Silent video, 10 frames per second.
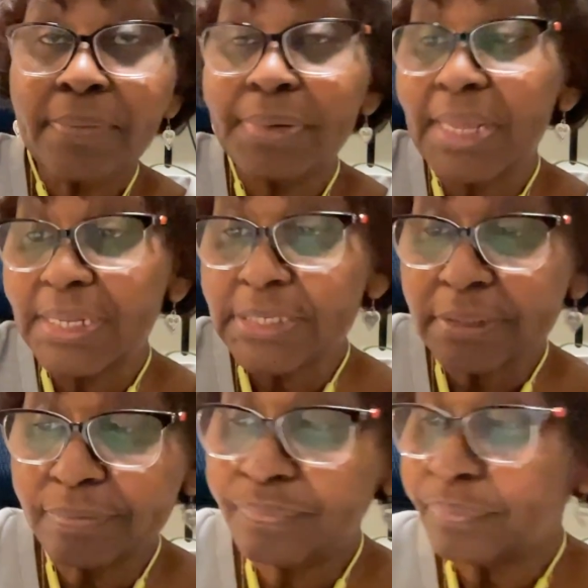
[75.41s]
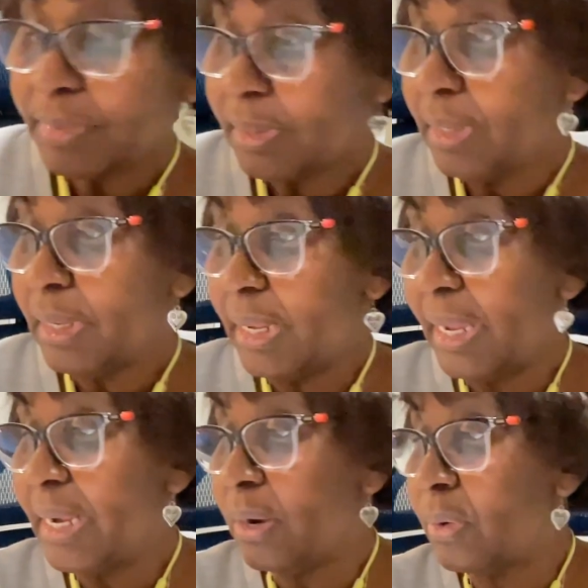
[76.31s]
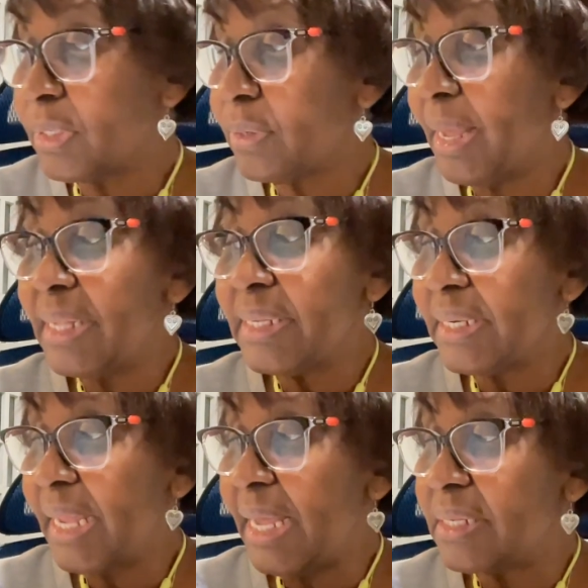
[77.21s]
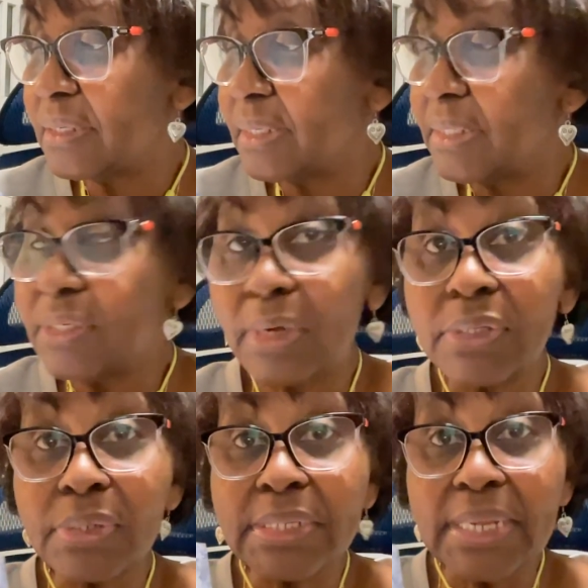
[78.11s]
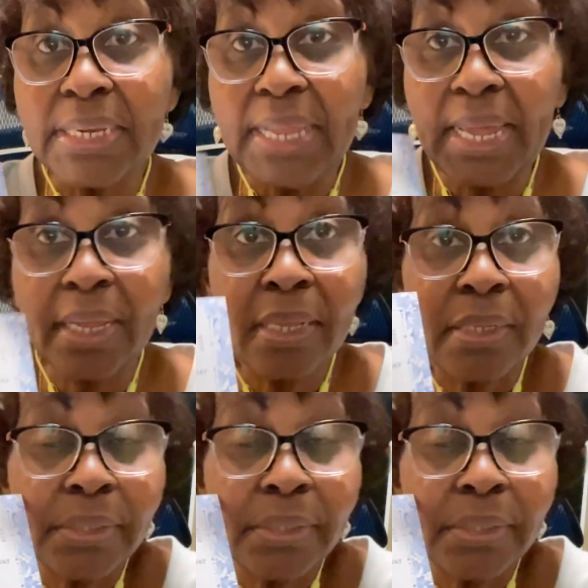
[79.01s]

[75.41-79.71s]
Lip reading: Plus, it also has it starts on Sunday.